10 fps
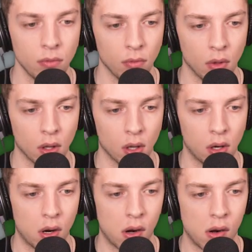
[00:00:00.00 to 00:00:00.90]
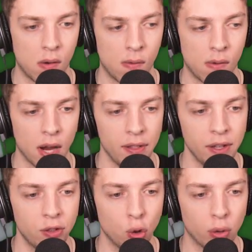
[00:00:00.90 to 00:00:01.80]
Oh my goodness. And
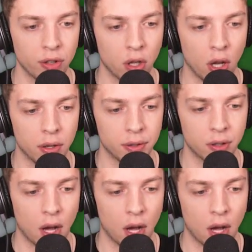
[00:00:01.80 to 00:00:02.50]
this door is closed.